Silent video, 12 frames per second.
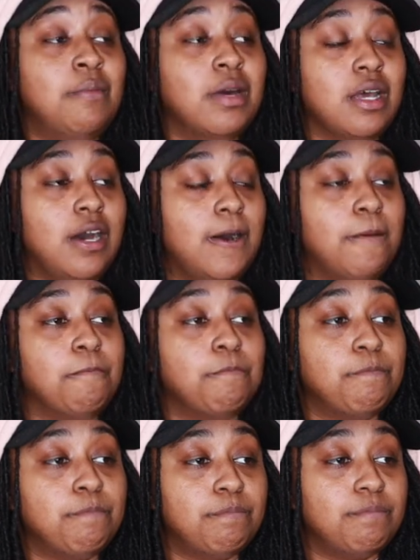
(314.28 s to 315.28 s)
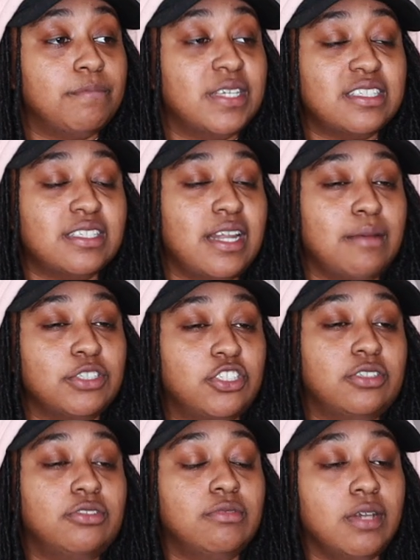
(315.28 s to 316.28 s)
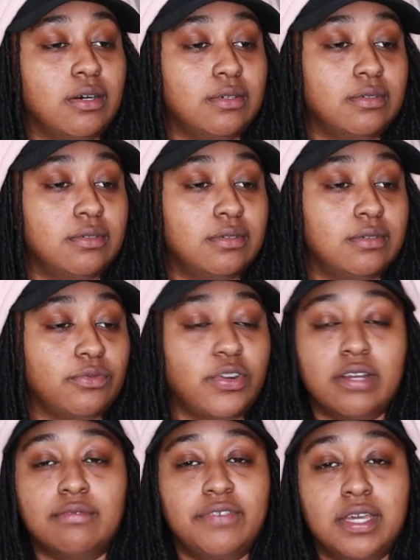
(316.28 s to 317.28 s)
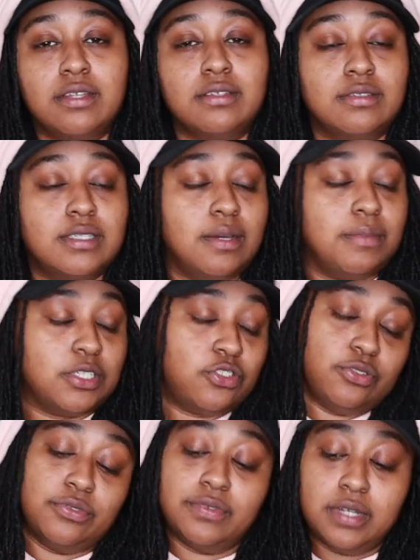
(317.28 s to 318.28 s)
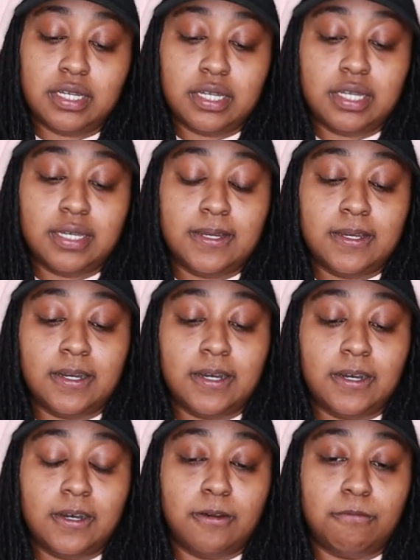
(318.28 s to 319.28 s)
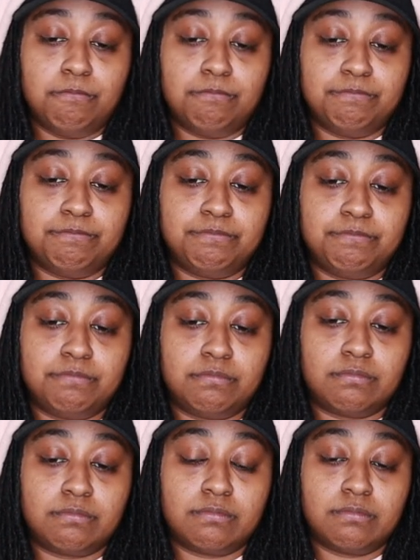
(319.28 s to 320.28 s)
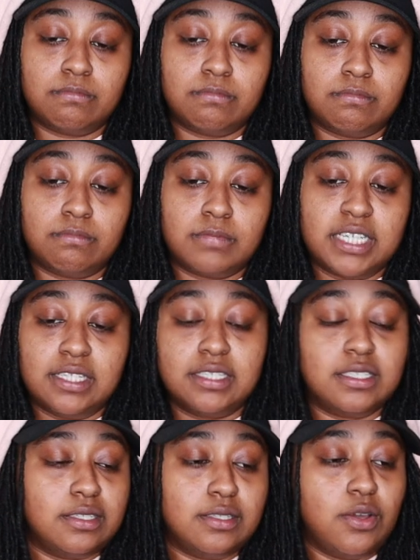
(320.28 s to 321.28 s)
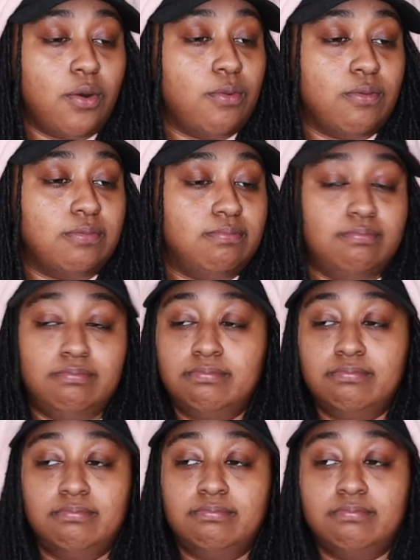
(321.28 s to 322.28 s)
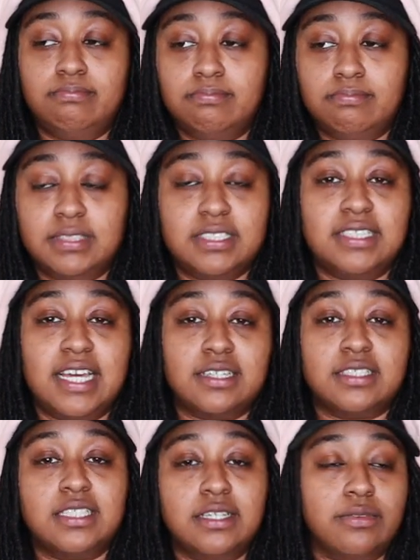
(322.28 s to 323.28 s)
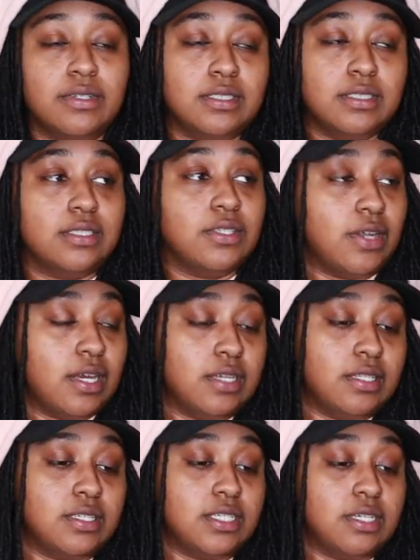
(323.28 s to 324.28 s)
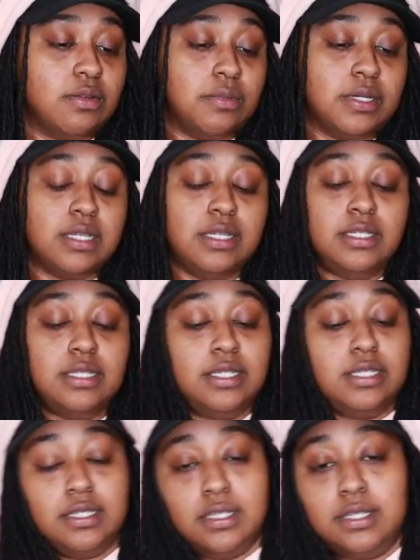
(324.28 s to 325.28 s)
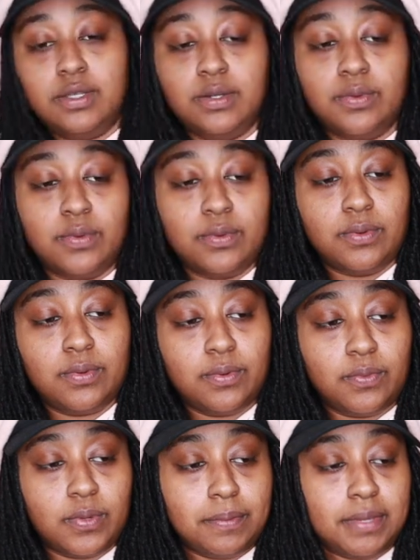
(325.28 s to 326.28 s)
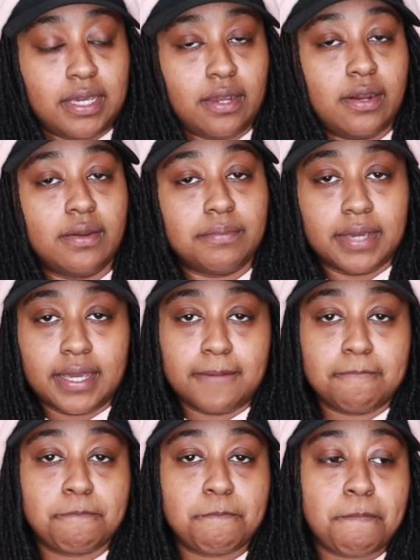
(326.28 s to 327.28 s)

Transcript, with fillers: but um, instead I'm just, you know, vent, tell my truth. Um, and this is no, this is not a secret. This is on our other channel, but when me and her met,